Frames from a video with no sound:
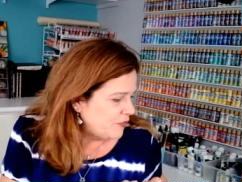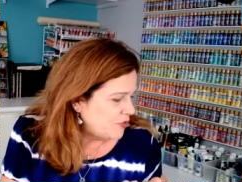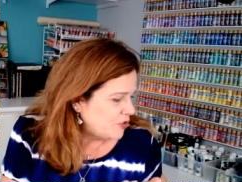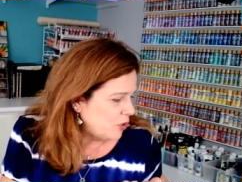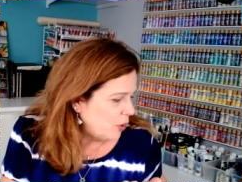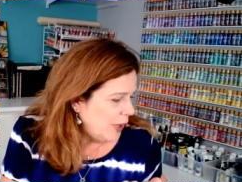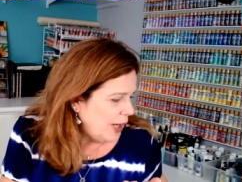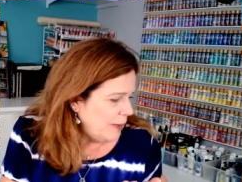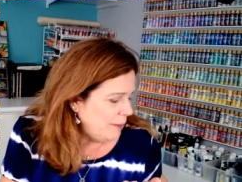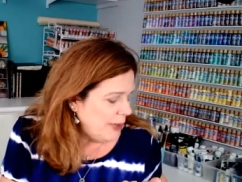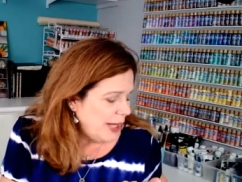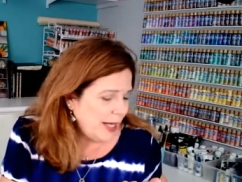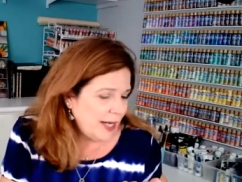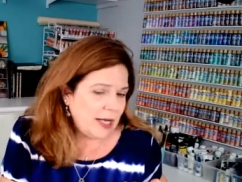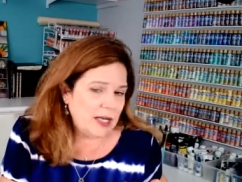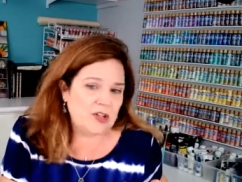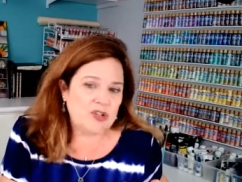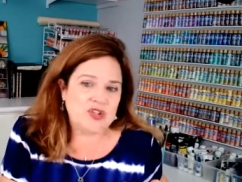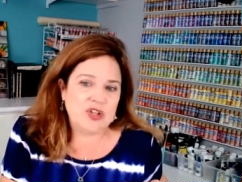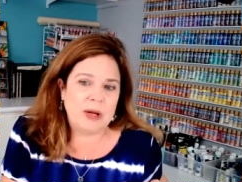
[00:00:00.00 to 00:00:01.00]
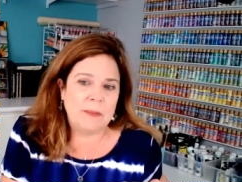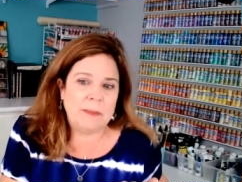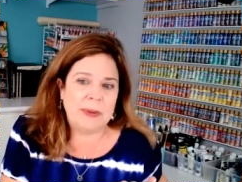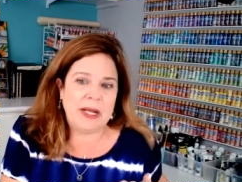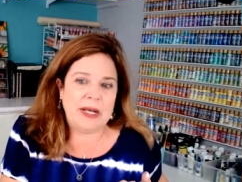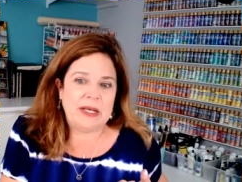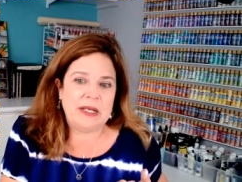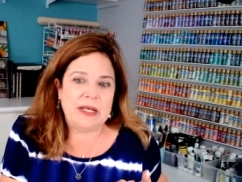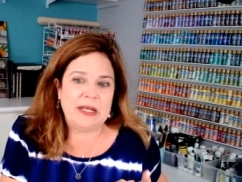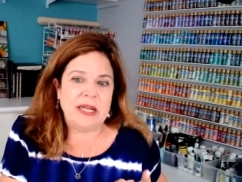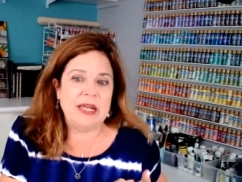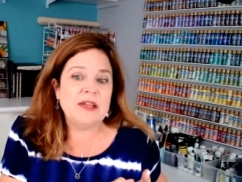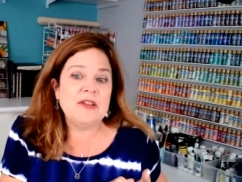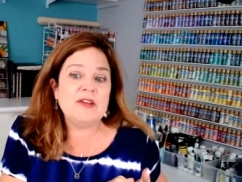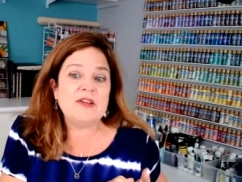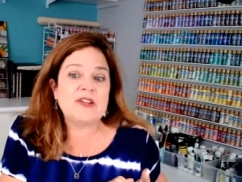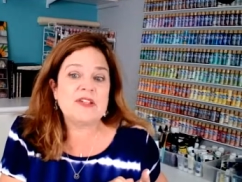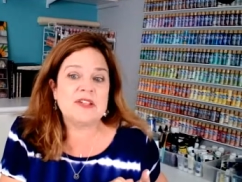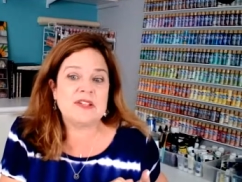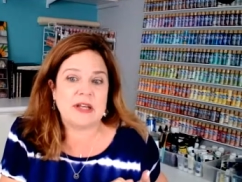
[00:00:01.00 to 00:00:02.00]
So I'm not going to jump on
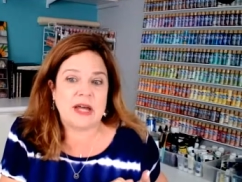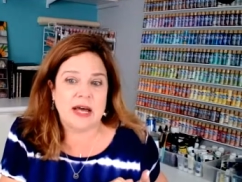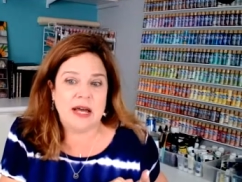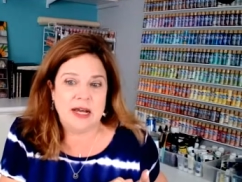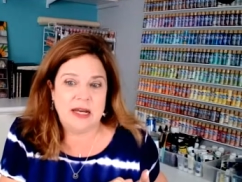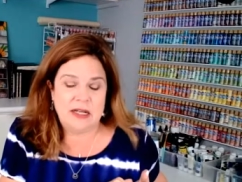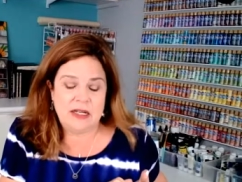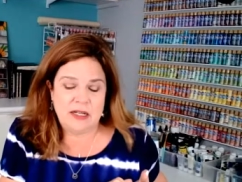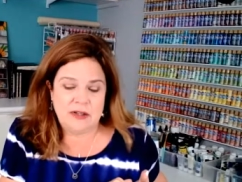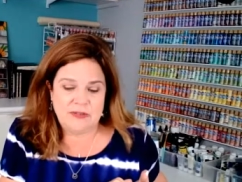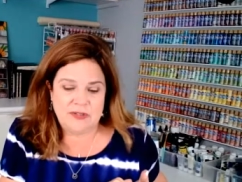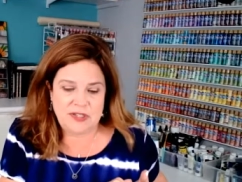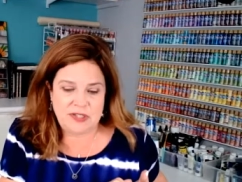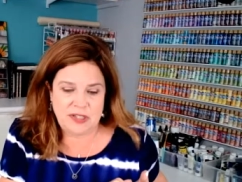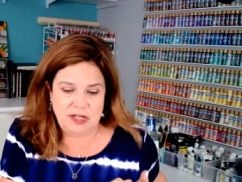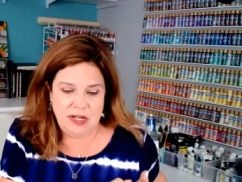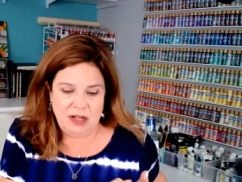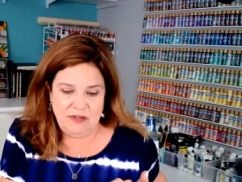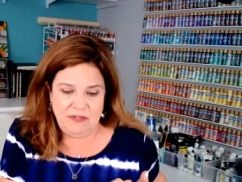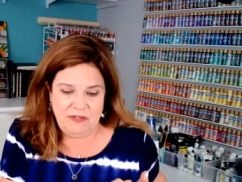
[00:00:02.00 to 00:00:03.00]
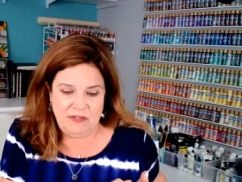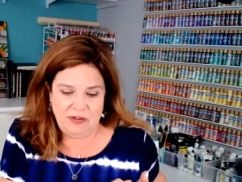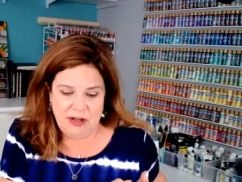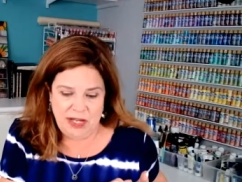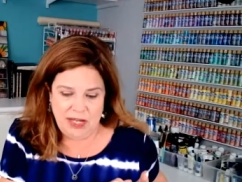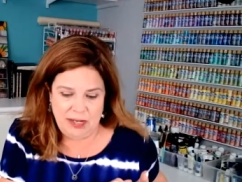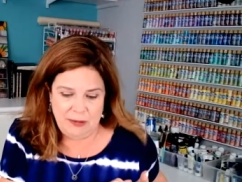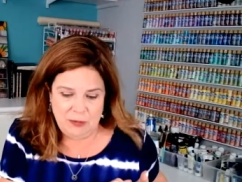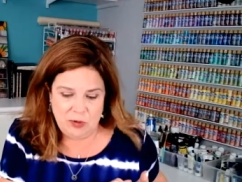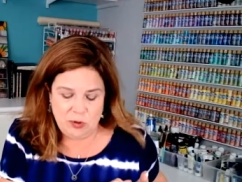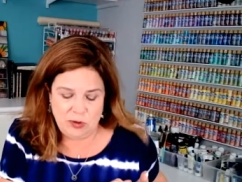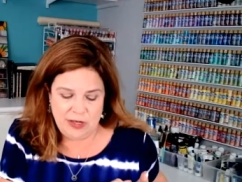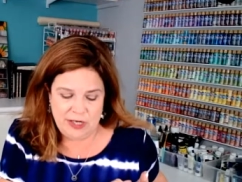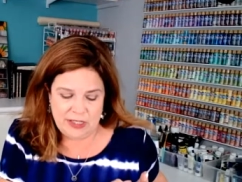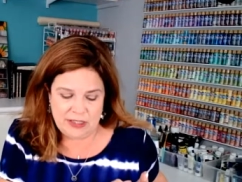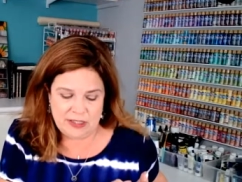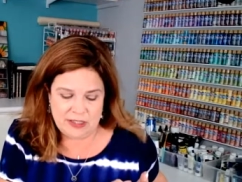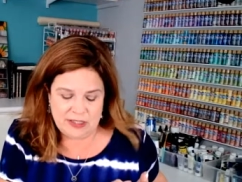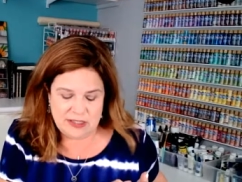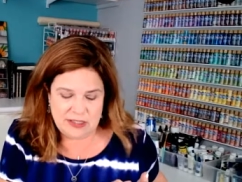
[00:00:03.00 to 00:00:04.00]
either side of stuff. I am
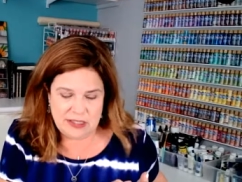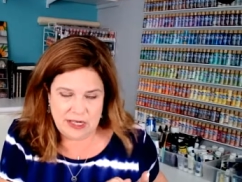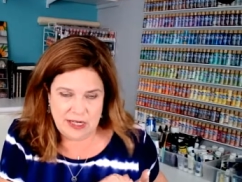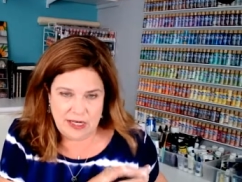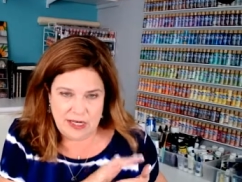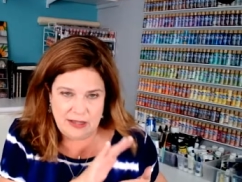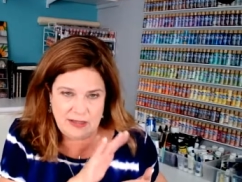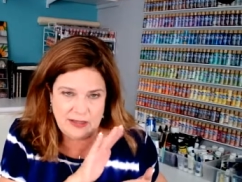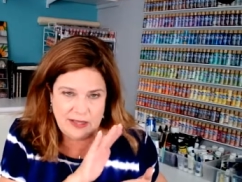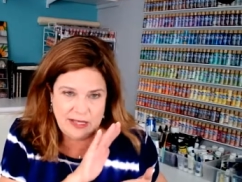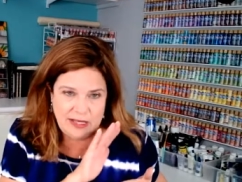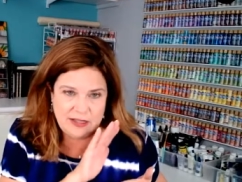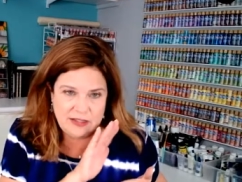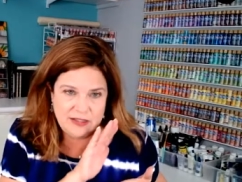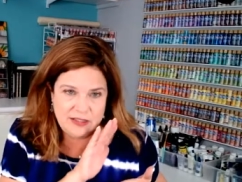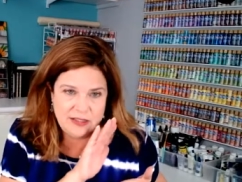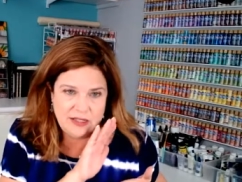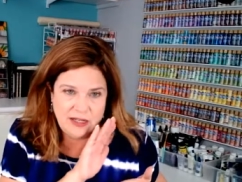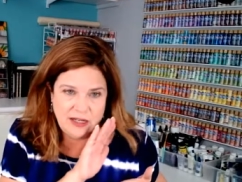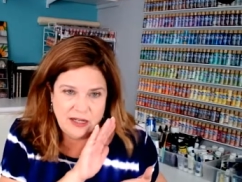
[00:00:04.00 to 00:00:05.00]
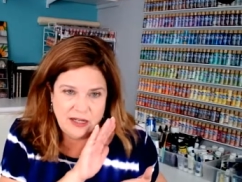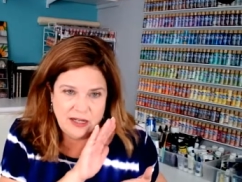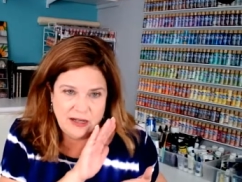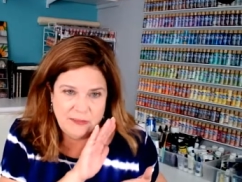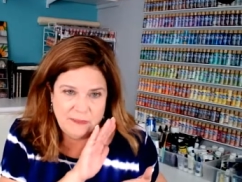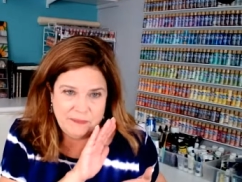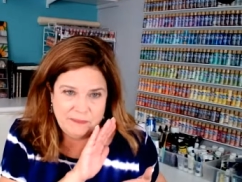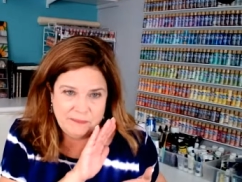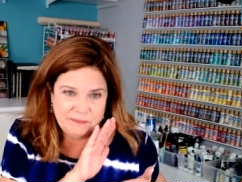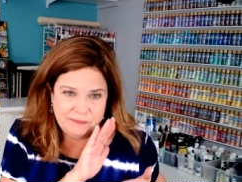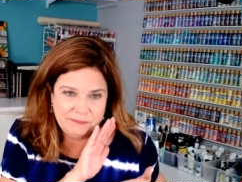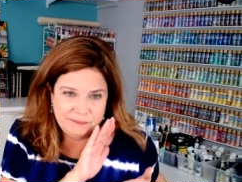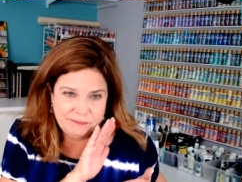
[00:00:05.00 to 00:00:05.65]
going to say that